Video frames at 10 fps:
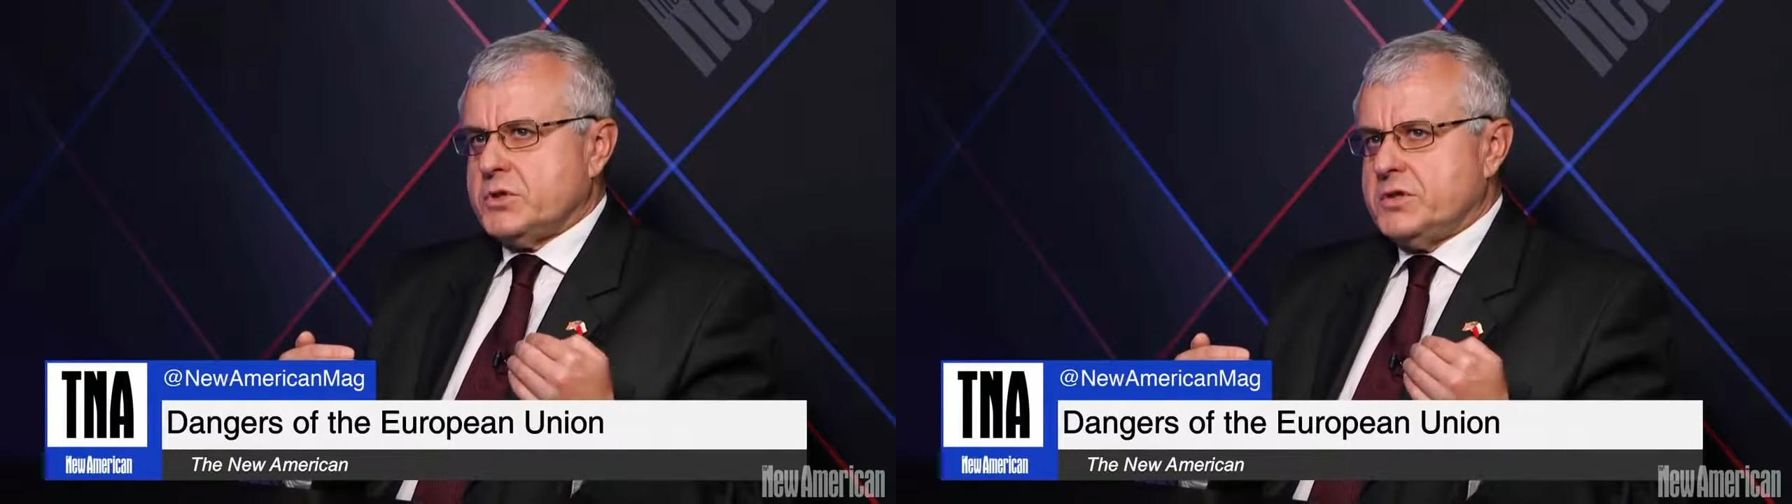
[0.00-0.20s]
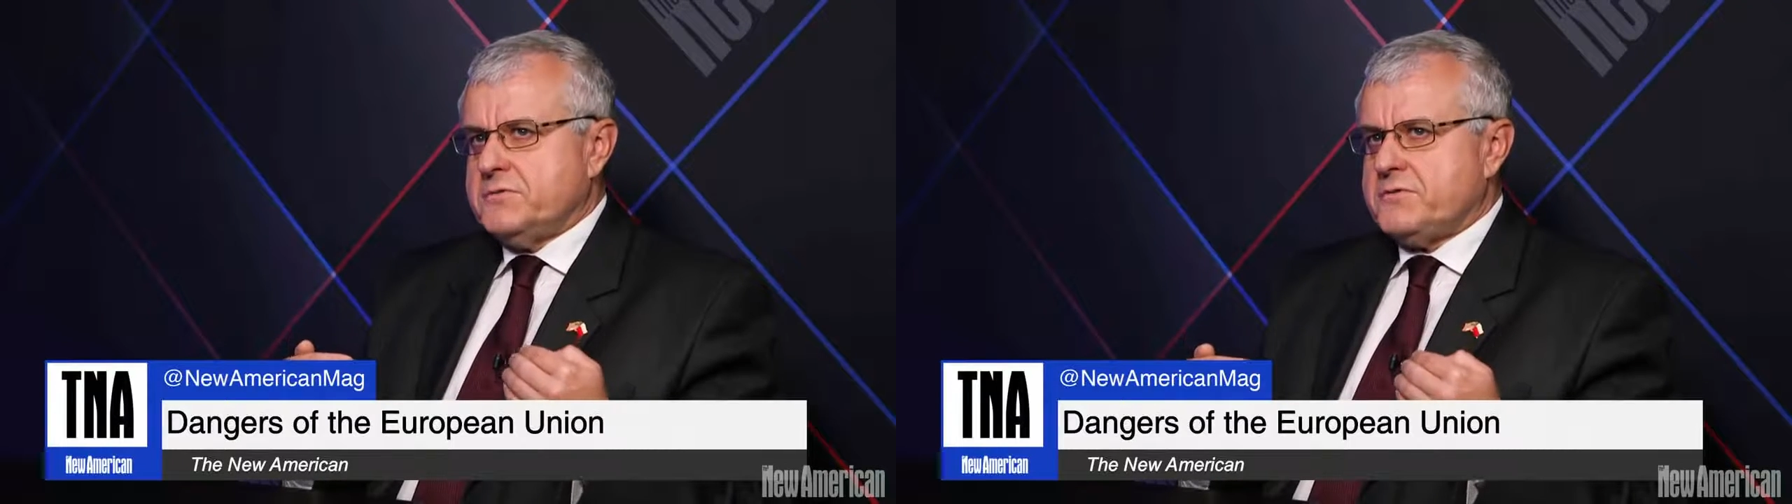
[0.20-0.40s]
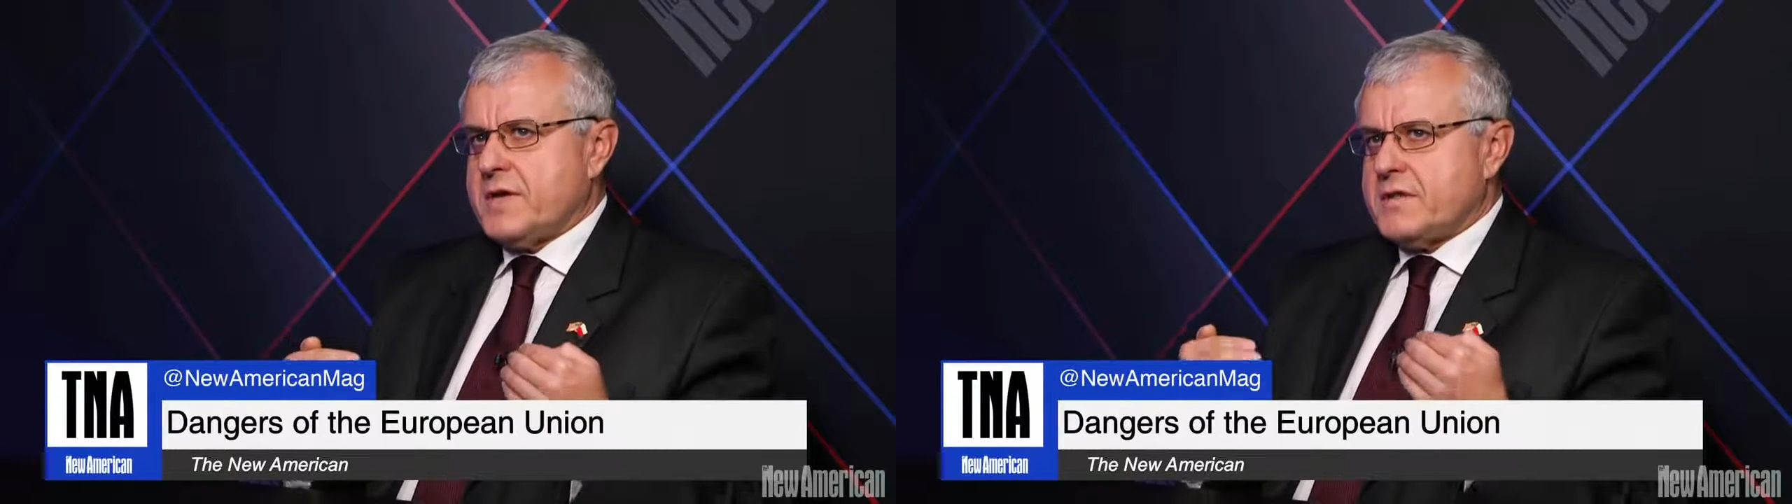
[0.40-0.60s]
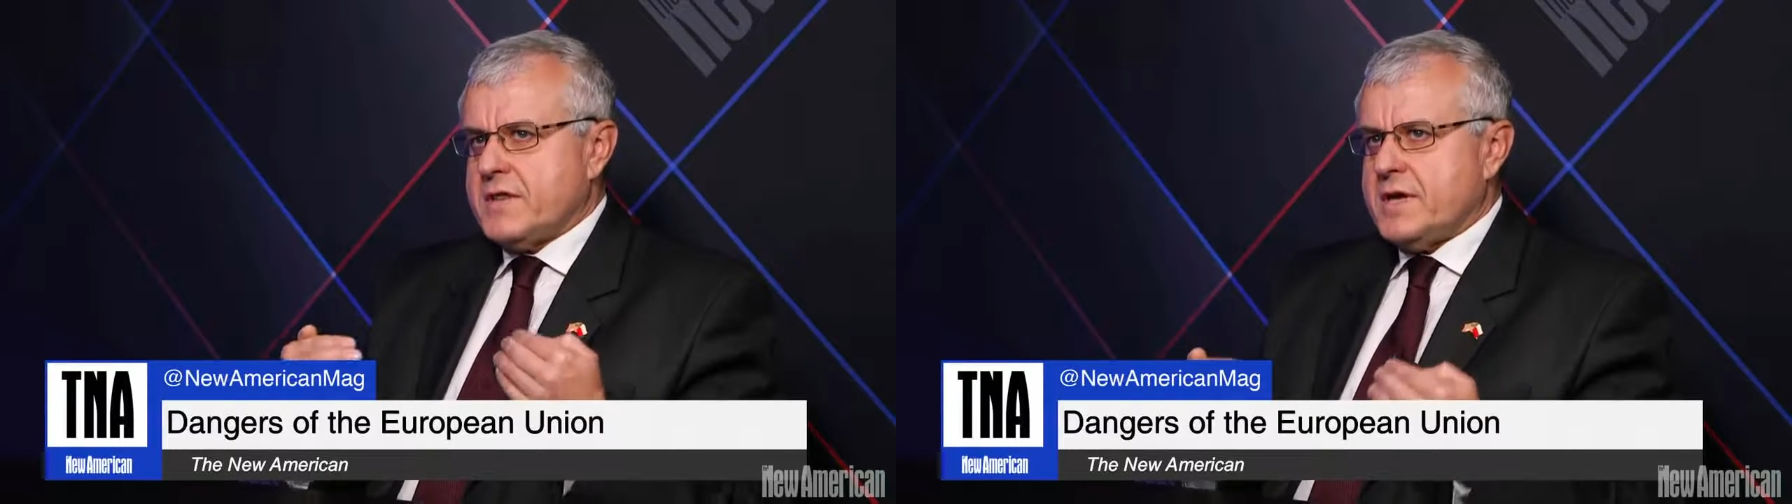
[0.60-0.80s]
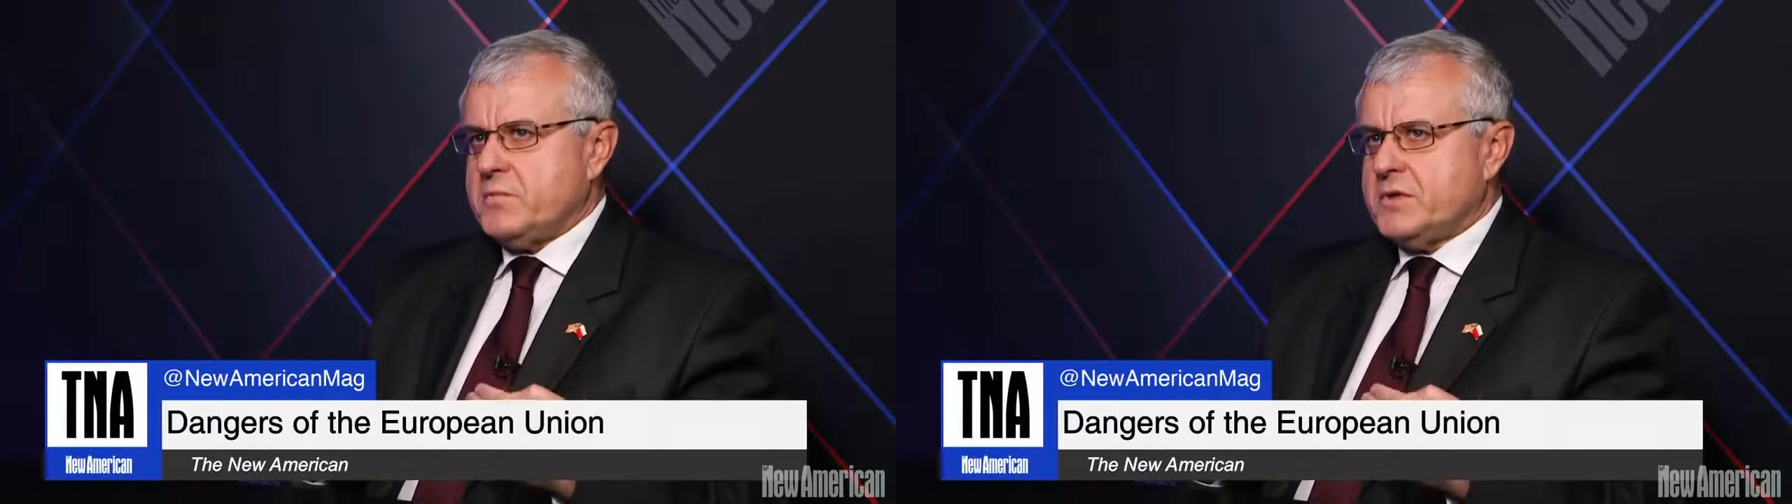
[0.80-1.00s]
give
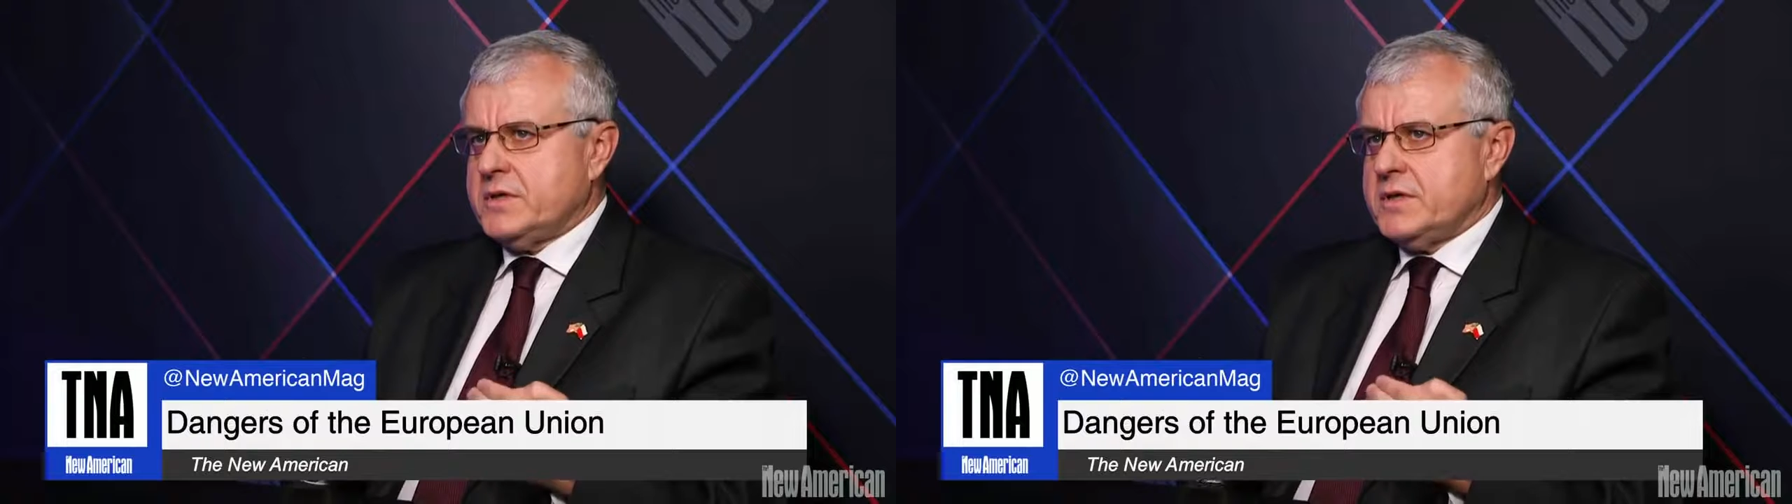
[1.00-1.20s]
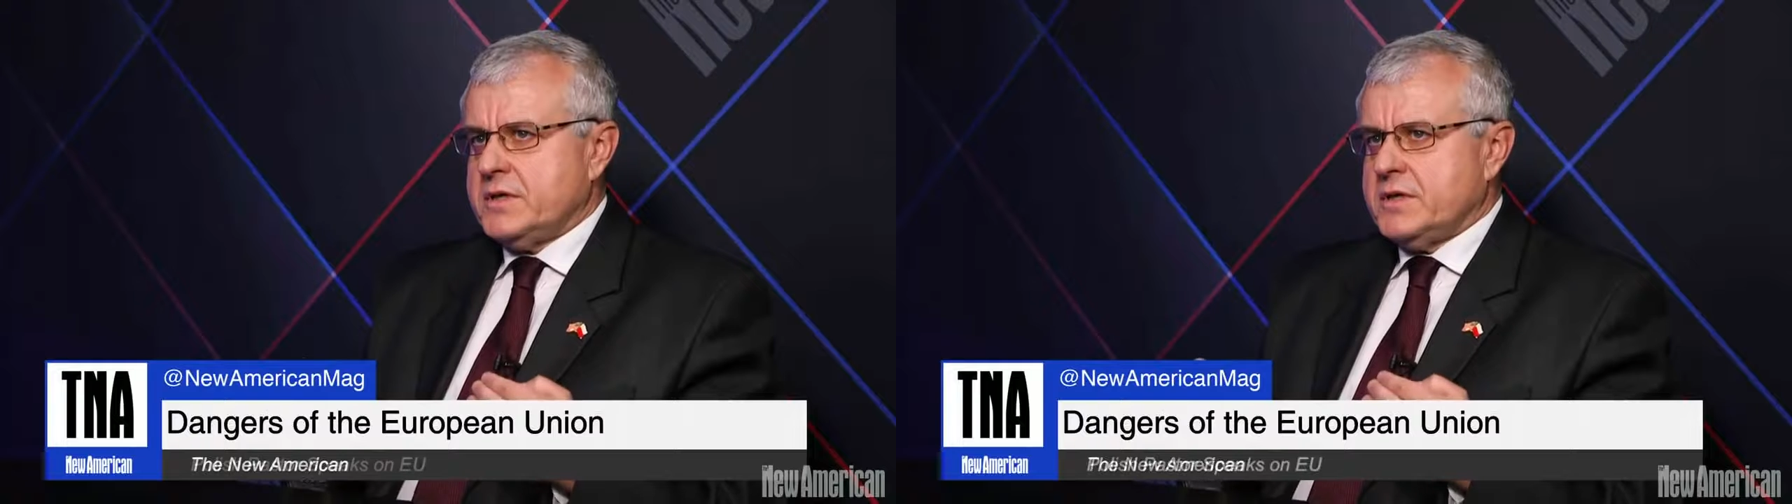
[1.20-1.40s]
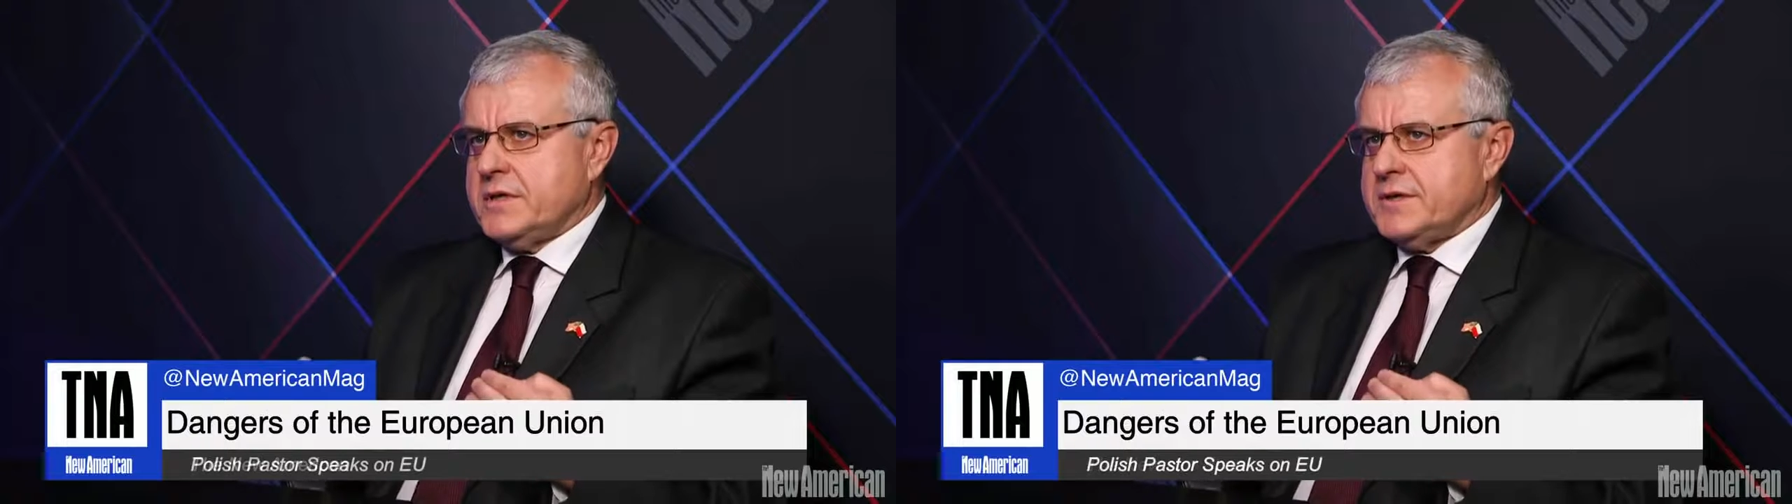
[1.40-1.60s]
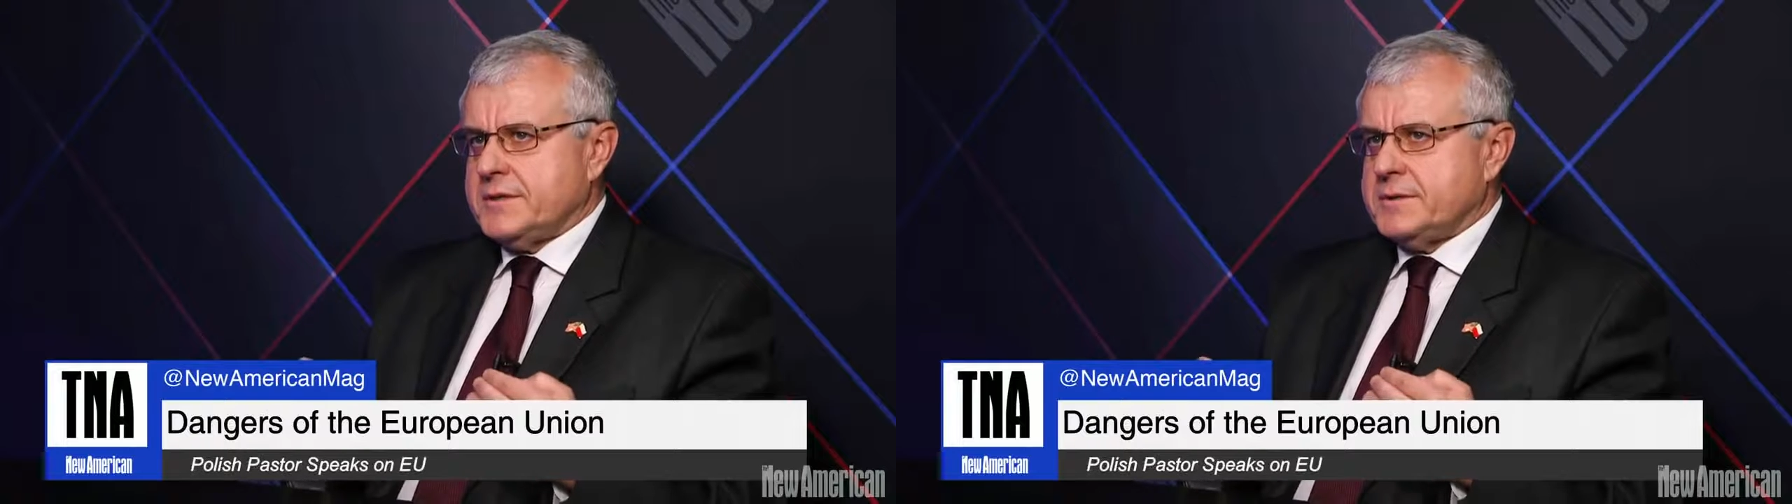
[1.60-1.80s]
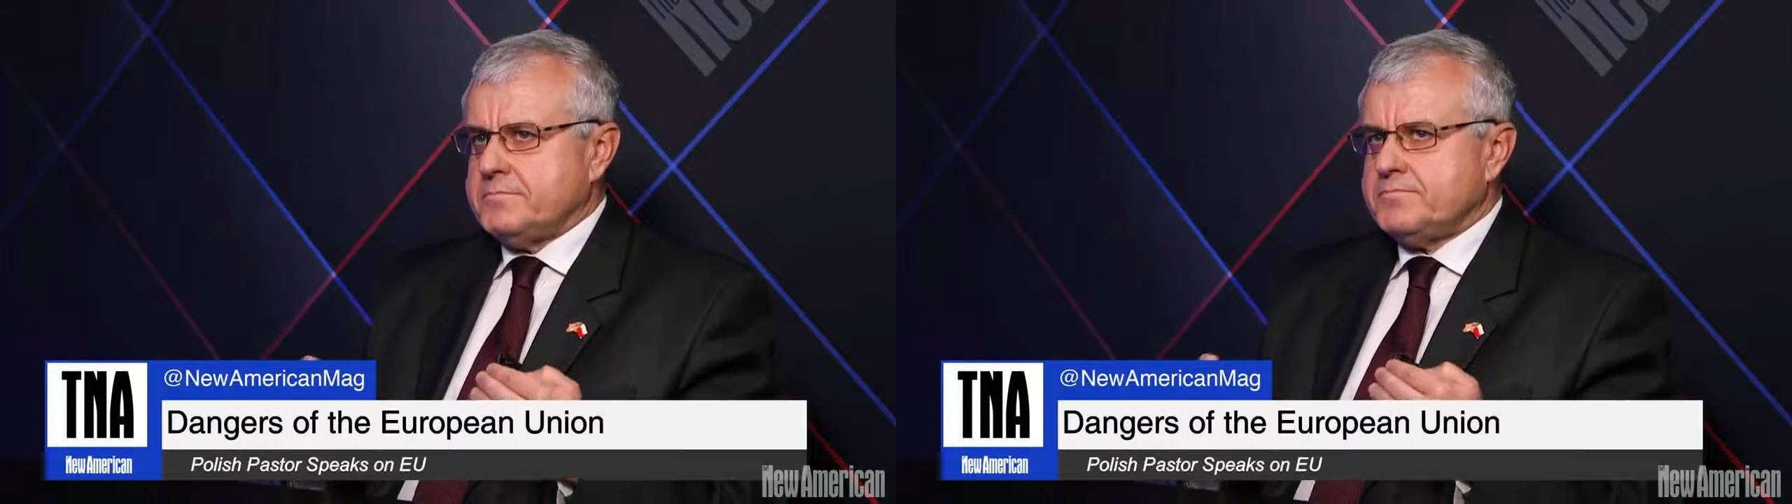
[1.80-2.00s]
them
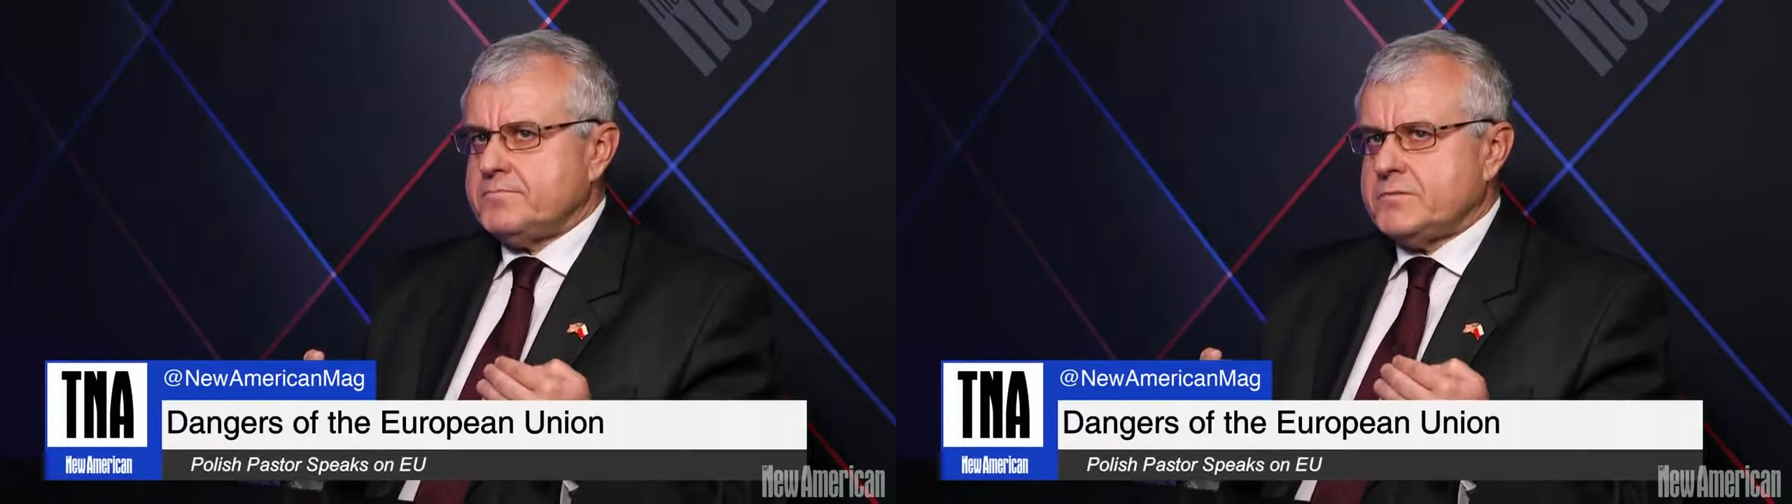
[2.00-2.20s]
um,